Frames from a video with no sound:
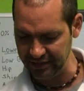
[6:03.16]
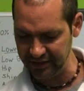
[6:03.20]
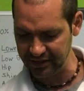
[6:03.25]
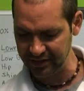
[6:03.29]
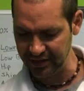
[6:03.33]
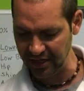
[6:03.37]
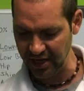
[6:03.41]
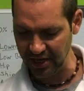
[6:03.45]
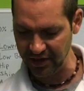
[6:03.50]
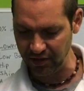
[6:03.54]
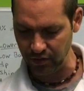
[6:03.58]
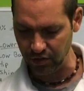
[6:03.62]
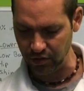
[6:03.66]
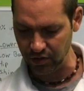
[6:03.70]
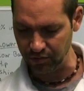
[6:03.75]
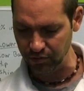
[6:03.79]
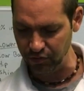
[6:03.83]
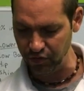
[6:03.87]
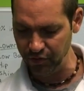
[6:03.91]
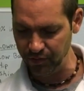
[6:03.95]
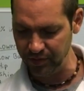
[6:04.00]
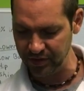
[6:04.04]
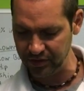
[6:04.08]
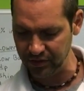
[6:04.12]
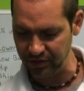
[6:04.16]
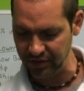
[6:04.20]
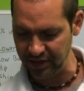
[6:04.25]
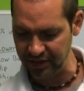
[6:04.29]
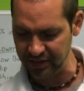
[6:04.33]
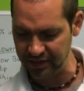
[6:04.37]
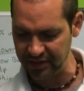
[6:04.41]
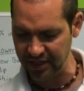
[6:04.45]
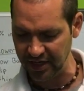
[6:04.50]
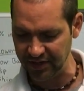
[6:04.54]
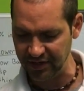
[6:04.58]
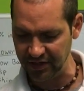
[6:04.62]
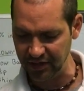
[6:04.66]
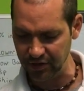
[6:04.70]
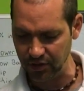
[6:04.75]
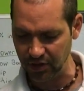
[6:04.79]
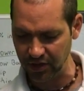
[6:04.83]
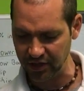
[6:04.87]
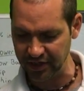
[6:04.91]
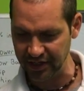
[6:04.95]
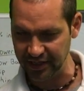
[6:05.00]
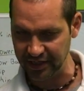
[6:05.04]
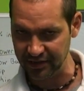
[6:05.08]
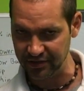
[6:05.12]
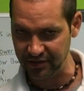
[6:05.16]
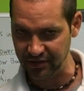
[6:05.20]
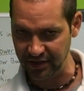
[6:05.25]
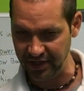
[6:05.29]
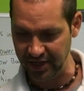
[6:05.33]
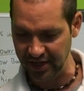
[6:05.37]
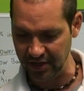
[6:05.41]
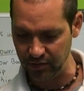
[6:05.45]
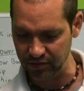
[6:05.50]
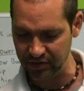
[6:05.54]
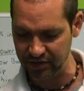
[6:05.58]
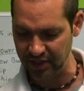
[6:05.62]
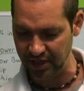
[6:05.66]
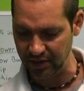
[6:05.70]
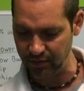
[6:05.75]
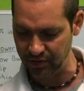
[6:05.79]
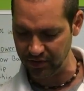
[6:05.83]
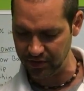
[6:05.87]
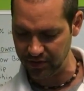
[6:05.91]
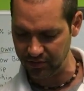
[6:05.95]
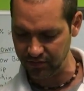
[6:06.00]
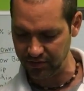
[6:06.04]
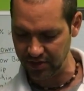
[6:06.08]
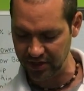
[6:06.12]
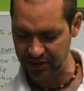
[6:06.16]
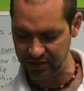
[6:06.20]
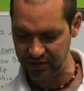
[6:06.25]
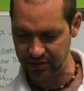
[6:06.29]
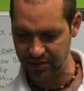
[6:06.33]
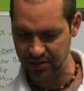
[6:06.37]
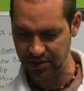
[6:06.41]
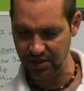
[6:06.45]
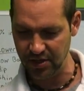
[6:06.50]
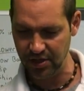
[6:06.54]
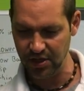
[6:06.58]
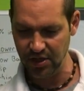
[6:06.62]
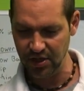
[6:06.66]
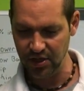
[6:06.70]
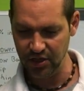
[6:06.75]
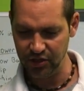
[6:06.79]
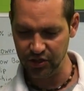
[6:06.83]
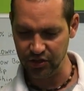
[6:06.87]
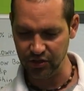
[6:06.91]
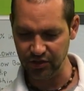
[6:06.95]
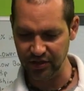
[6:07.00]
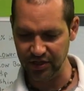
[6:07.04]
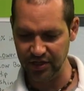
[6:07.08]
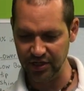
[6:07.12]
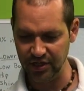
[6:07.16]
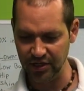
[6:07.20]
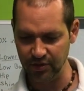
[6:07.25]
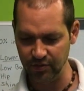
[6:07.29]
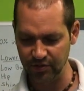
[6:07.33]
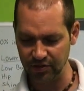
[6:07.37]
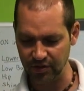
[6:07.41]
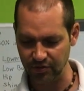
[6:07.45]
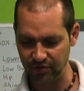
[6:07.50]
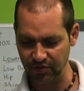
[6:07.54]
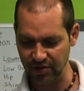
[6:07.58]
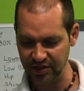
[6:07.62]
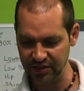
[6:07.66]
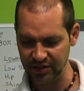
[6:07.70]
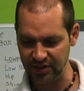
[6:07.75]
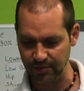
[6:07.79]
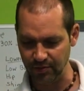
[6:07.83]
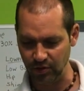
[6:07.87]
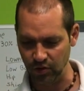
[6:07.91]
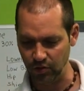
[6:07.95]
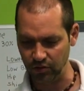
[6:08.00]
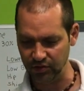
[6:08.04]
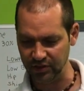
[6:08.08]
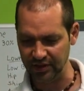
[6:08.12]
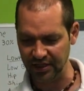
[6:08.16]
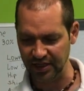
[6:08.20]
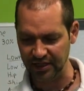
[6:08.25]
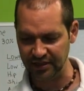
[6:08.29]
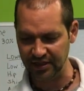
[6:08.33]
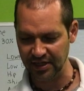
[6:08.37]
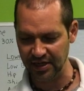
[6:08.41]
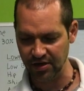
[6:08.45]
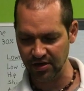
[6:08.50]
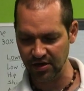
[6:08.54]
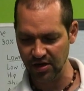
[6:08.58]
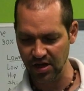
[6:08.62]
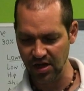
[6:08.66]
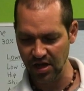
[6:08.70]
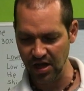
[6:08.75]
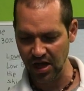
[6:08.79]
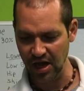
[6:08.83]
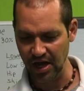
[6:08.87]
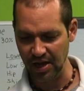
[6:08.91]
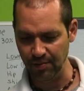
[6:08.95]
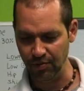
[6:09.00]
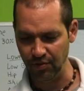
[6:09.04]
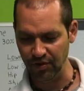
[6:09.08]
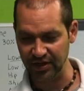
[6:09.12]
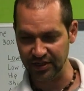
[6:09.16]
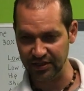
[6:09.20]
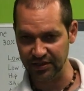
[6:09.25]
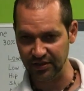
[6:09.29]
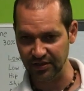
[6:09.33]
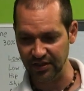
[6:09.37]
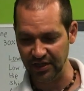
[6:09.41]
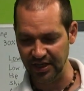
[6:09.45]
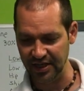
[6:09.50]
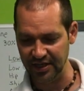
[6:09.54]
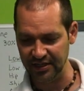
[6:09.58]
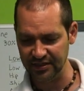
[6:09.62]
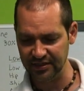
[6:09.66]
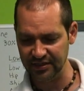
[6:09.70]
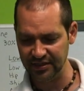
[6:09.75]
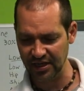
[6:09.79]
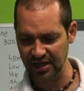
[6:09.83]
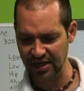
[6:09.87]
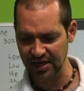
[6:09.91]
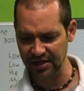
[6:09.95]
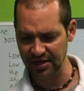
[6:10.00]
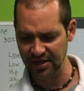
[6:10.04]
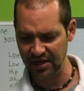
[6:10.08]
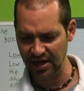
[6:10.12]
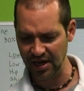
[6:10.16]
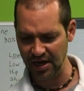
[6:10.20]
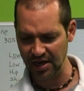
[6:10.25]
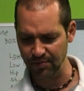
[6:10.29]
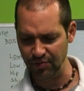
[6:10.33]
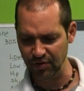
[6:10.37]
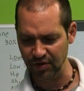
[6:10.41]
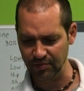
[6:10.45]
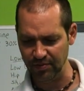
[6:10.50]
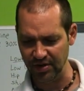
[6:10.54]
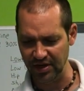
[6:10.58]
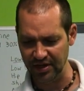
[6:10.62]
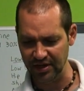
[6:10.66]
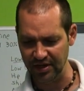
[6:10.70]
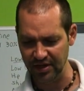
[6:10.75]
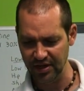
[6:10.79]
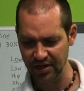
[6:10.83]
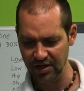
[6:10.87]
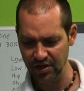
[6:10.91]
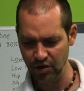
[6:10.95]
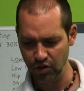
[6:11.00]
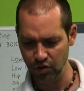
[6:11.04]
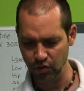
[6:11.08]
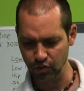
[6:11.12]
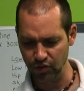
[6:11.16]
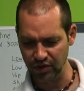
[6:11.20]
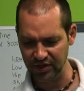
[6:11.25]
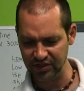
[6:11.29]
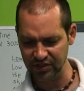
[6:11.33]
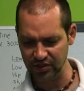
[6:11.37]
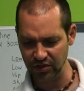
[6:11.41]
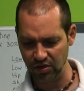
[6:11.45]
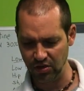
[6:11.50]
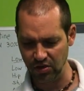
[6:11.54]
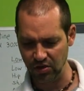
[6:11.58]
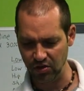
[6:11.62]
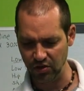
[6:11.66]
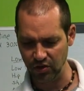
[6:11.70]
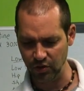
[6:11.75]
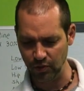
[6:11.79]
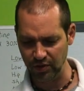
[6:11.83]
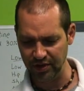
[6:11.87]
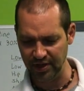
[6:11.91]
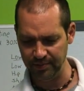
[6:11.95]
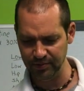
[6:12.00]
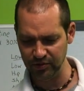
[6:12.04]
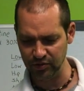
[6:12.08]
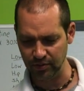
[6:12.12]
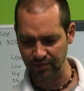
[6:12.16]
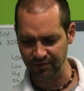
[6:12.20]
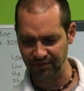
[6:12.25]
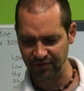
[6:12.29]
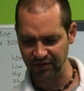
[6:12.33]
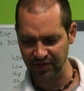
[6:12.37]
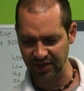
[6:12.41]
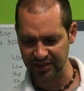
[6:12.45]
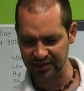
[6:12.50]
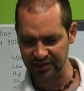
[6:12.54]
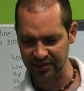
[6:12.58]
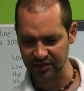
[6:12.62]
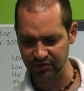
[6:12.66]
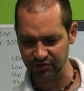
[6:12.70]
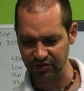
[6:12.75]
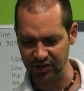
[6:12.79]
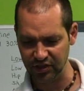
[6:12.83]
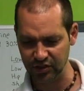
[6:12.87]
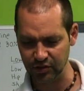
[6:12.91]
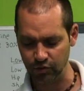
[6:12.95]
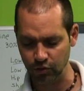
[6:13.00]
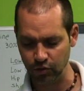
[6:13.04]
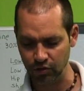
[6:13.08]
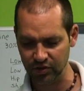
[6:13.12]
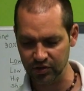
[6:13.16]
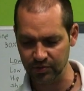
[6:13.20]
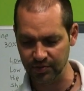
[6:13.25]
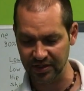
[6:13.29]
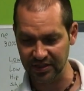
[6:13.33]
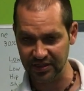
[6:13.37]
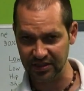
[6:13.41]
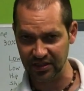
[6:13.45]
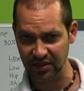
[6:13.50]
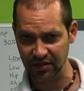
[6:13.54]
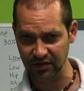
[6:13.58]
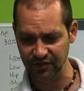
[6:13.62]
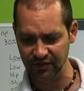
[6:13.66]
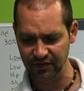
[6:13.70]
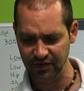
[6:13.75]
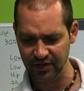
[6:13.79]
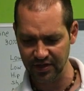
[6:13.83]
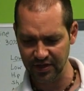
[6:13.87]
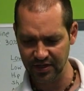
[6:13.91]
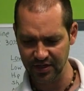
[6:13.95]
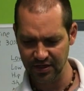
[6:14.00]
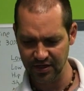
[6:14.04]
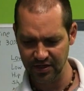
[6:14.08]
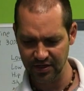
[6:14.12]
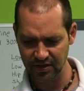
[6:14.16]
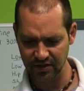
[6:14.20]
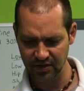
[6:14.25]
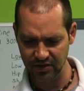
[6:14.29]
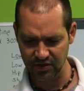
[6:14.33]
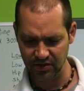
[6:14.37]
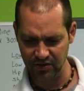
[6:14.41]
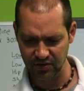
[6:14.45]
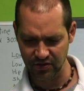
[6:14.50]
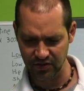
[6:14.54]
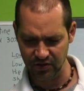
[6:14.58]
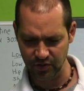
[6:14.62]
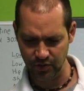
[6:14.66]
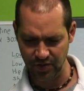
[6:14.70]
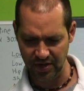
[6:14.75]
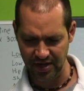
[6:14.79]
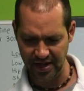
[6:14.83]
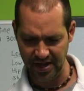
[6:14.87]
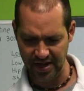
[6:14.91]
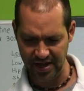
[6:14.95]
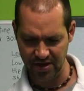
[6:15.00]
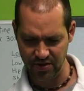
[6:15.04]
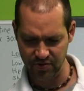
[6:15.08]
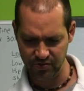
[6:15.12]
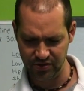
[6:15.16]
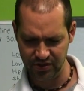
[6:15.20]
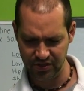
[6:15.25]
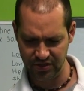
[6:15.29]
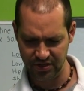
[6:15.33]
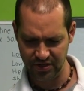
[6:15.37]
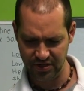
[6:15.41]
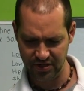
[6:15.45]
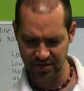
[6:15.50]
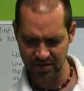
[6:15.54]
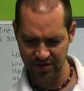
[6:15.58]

inside or movement to the inside than you are gonna get to the outside with the wrist. So you're here with the wrist, I'm holding that there. I bring it to the inside, I bring my wrist all the way up, so I'm flexing the wrist towards myself, all the way out,